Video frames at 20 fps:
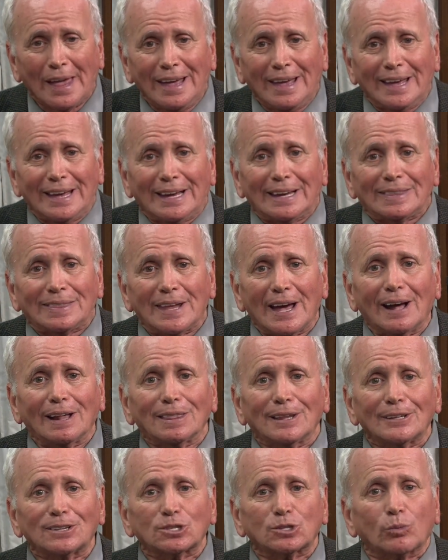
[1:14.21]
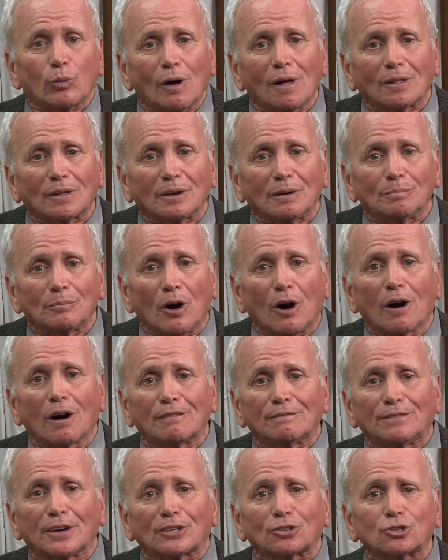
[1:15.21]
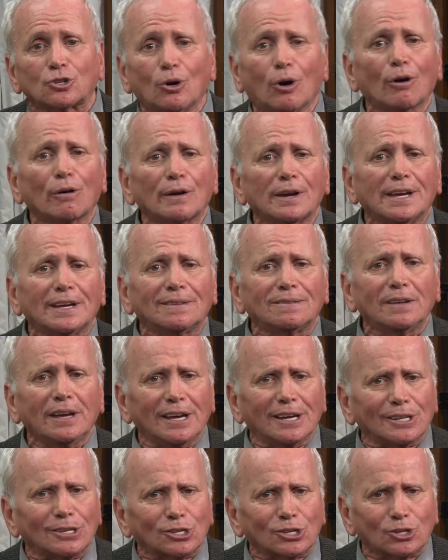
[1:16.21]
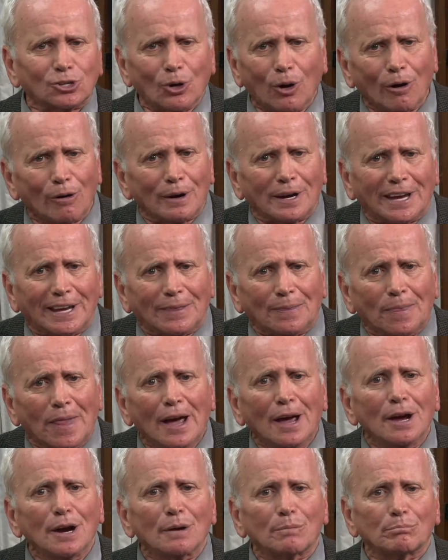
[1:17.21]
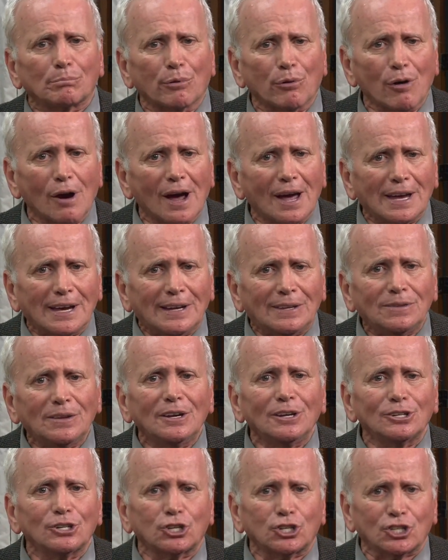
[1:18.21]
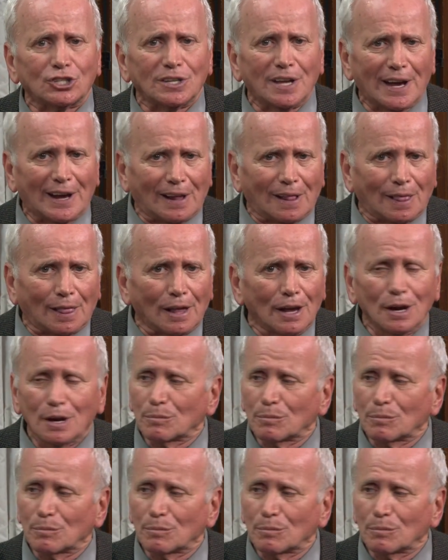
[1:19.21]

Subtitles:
And now let's welcome our Victorian historian, Brian Schnell.